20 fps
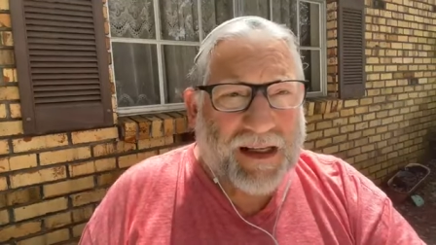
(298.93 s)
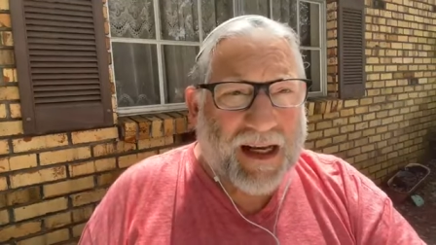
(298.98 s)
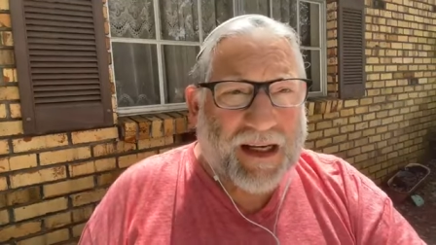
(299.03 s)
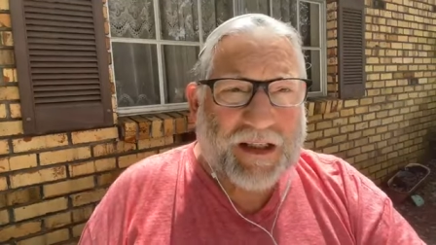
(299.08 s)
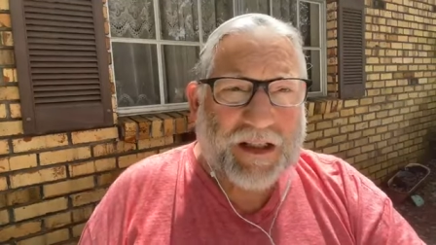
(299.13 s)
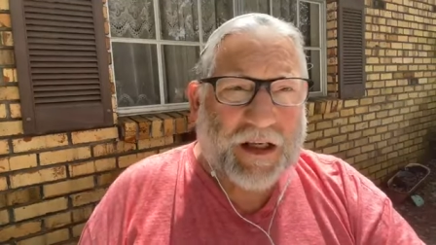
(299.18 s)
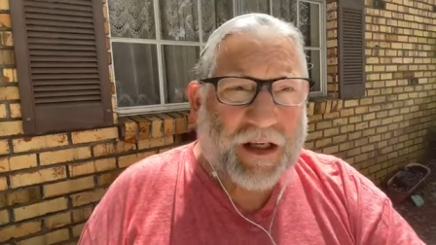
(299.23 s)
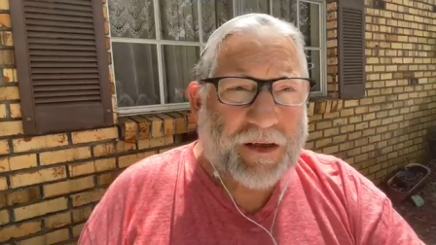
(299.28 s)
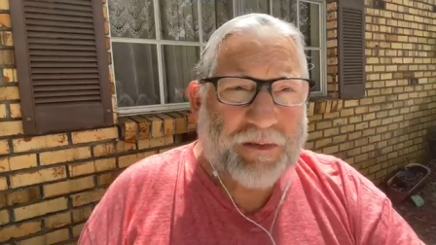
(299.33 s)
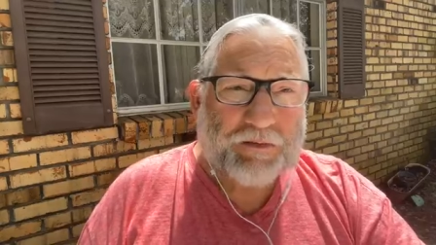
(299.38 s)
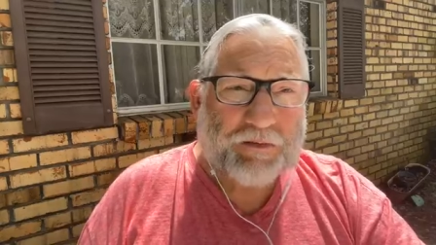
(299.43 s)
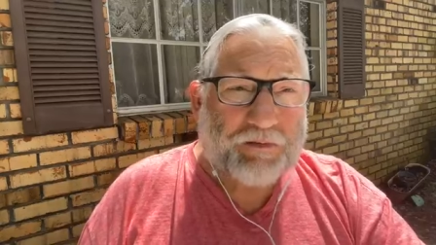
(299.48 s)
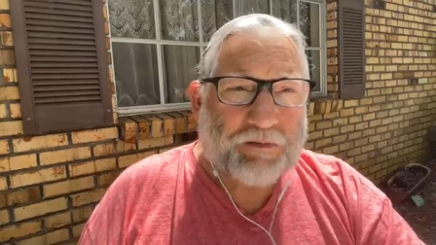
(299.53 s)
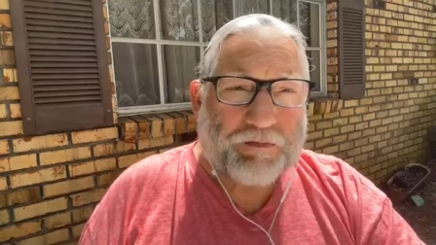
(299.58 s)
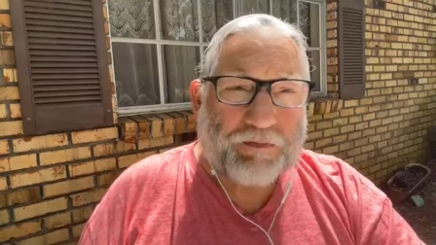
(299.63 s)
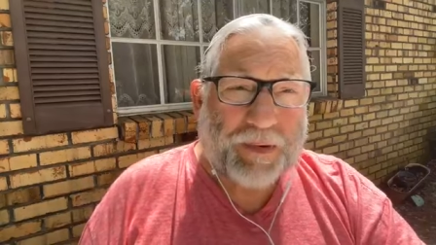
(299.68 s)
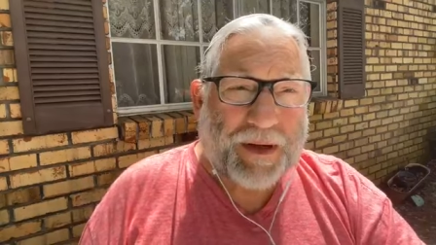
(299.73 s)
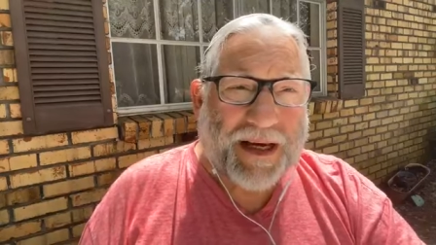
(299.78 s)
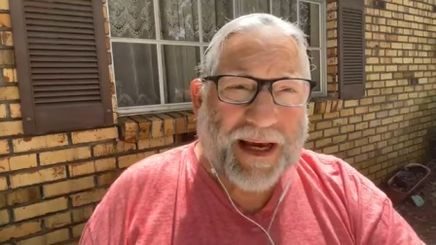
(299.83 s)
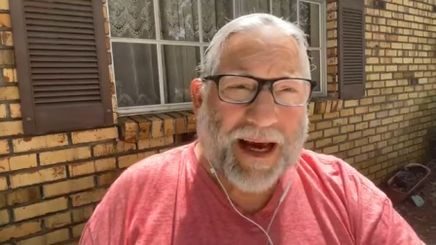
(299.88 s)
That's just
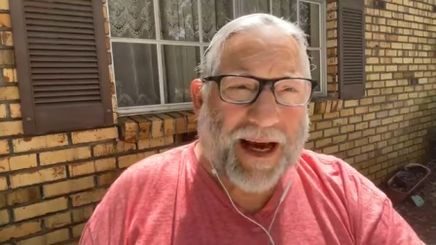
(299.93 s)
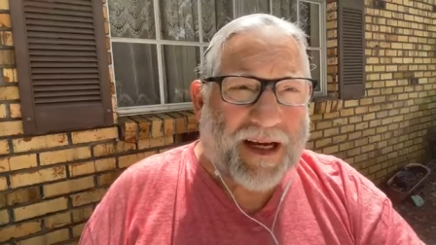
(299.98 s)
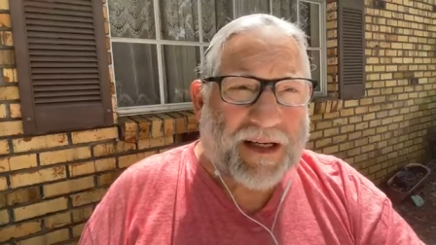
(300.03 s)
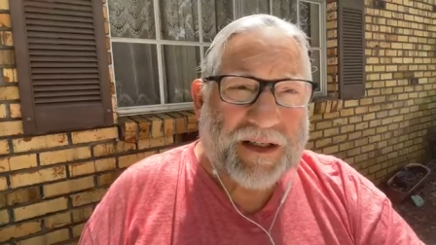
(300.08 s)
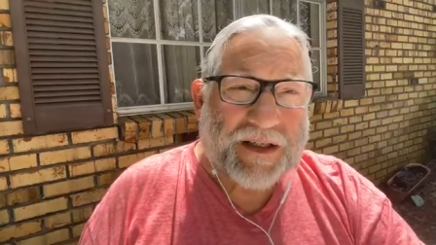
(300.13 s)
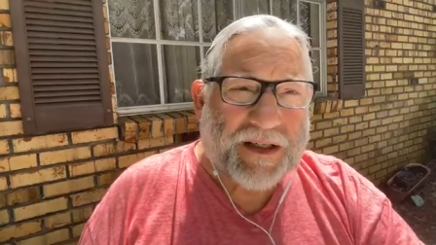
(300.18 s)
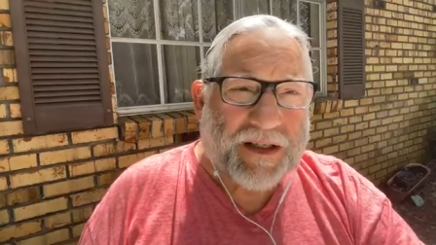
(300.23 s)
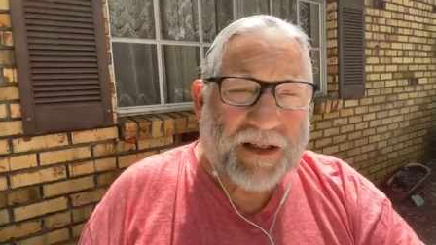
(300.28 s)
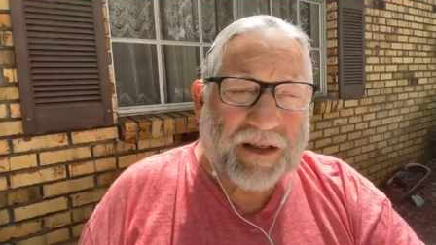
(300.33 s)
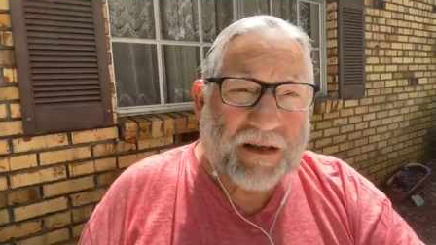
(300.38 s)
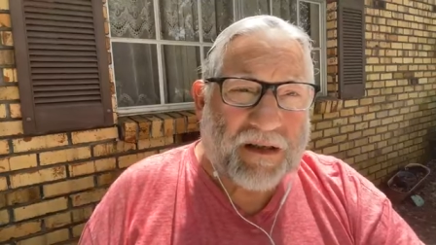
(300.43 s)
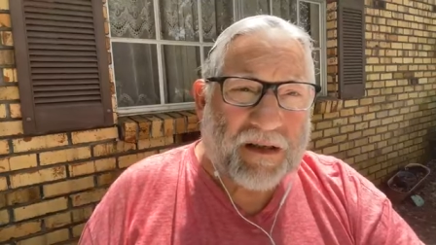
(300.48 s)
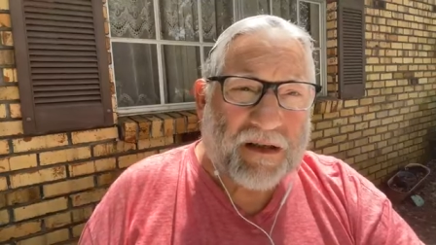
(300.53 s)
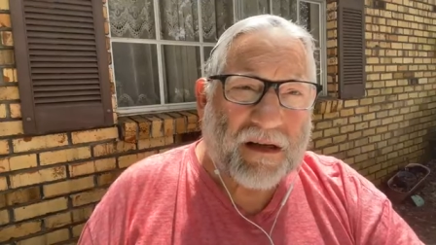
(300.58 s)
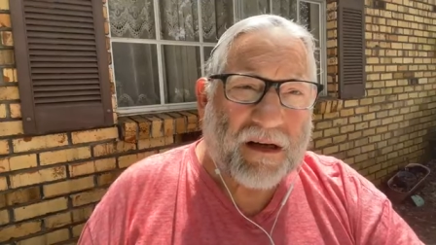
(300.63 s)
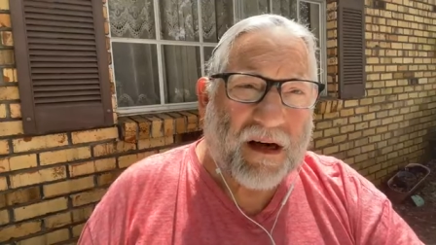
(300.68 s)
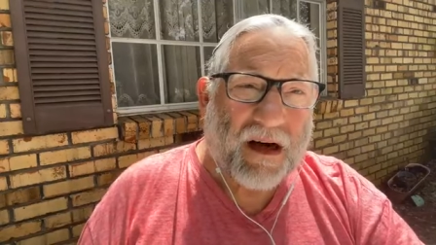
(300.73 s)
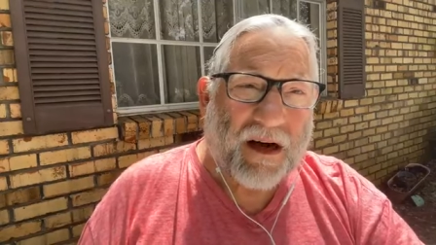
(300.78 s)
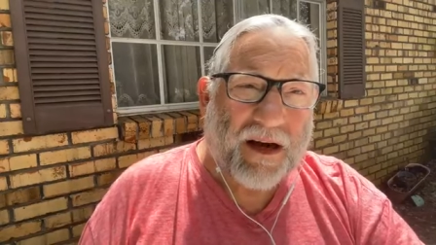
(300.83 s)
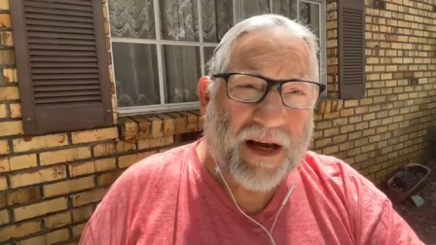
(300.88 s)
BS,
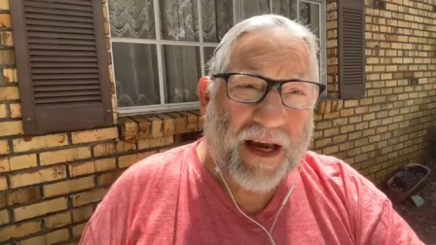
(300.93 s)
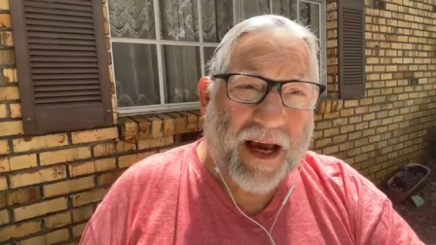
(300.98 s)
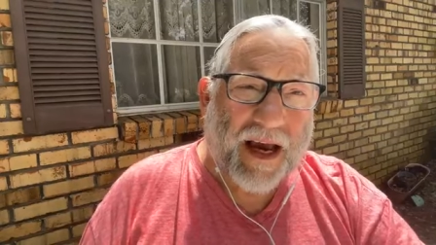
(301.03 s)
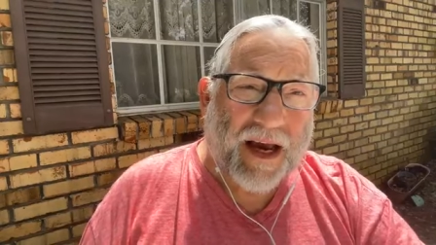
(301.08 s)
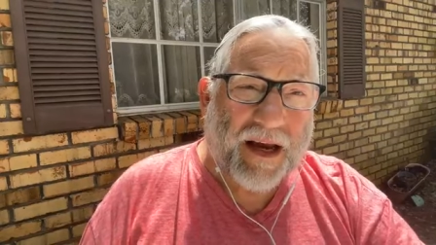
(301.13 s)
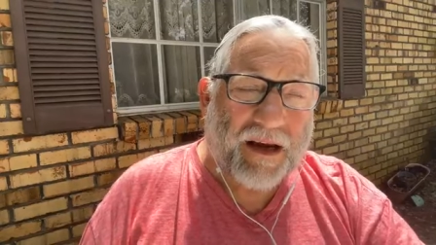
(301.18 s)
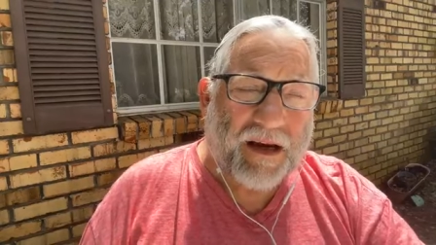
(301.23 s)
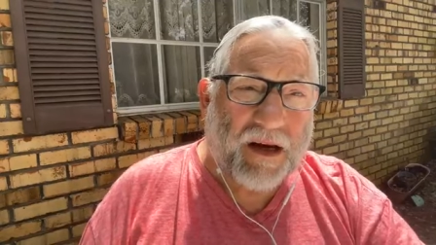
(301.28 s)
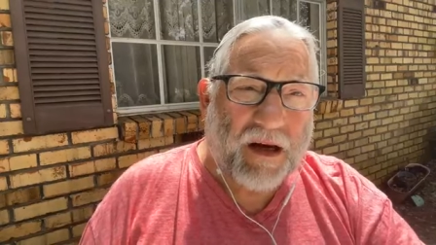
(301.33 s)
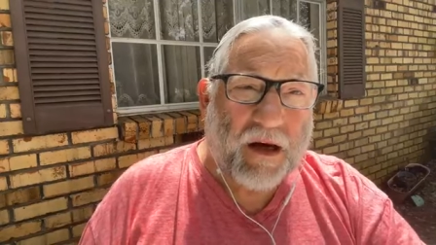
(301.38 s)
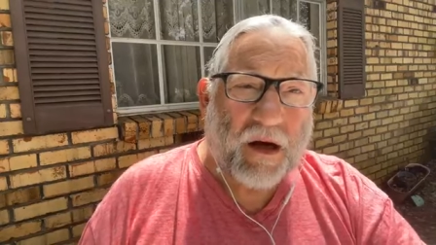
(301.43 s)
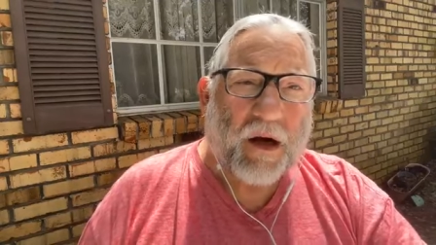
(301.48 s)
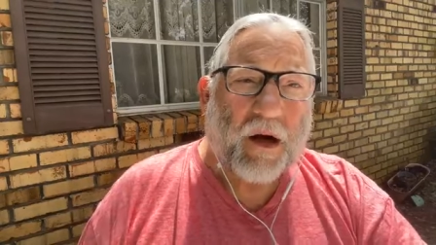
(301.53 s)
okay?